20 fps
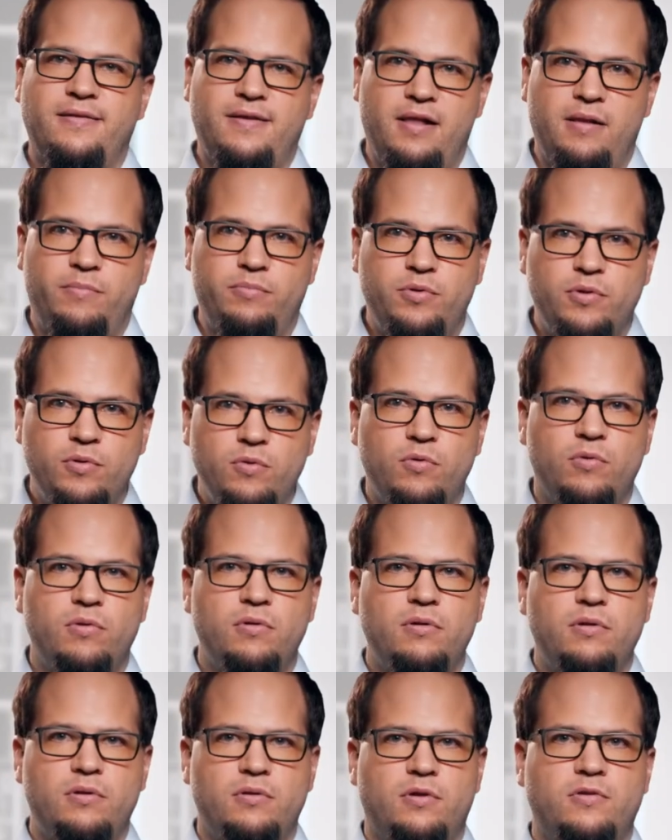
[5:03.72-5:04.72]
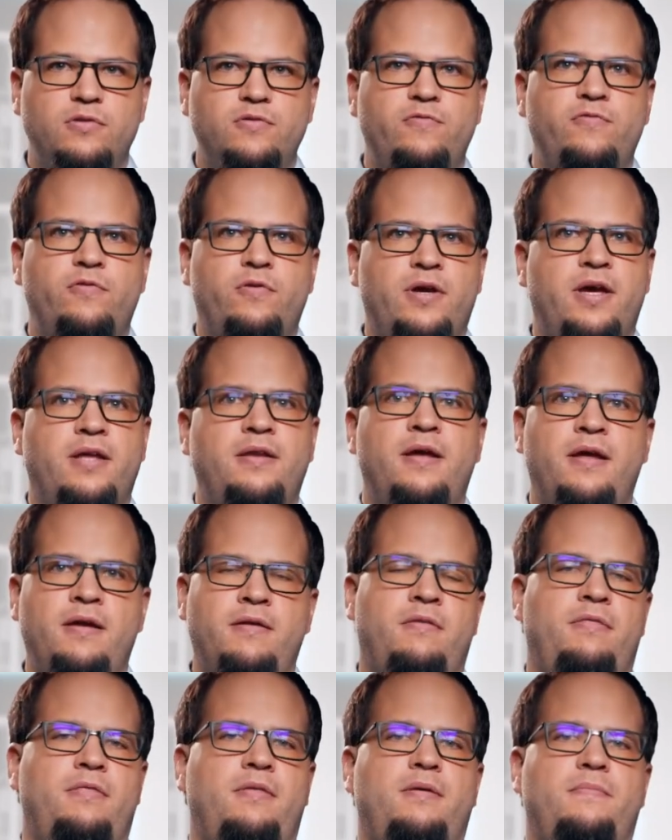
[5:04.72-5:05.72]
help you not to forget
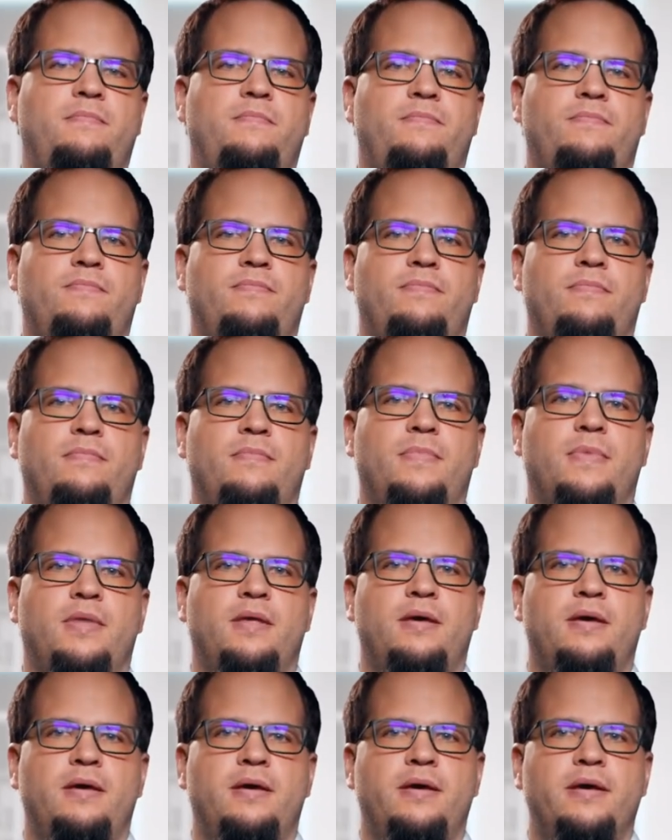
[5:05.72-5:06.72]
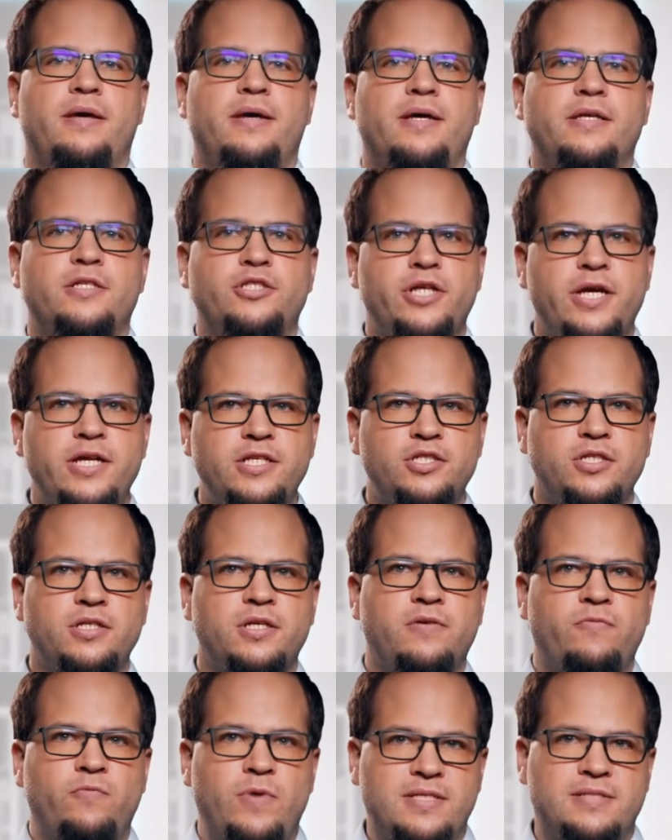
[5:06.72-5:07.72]
anything. Changing
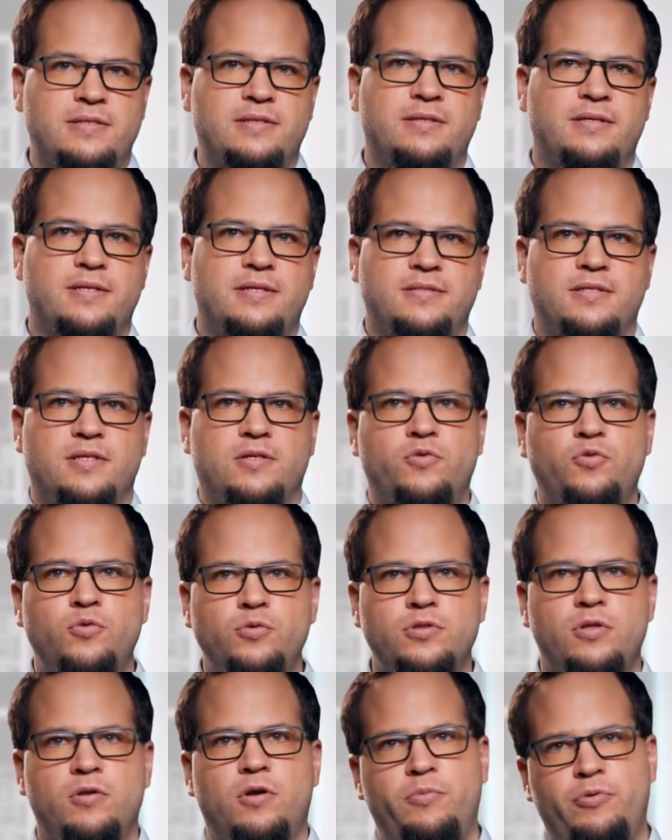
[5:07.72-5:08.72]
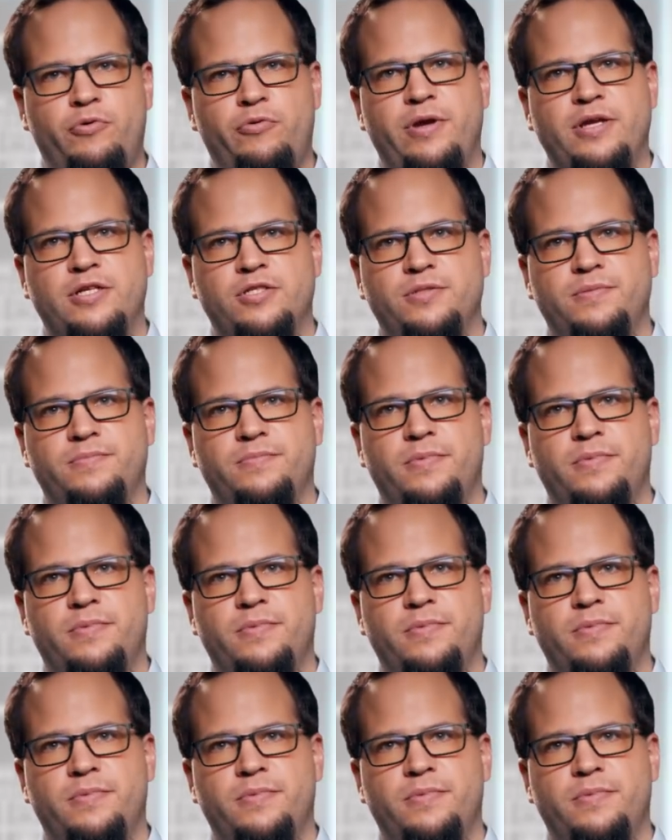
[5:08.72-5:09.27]
a vessel is a crucial operation.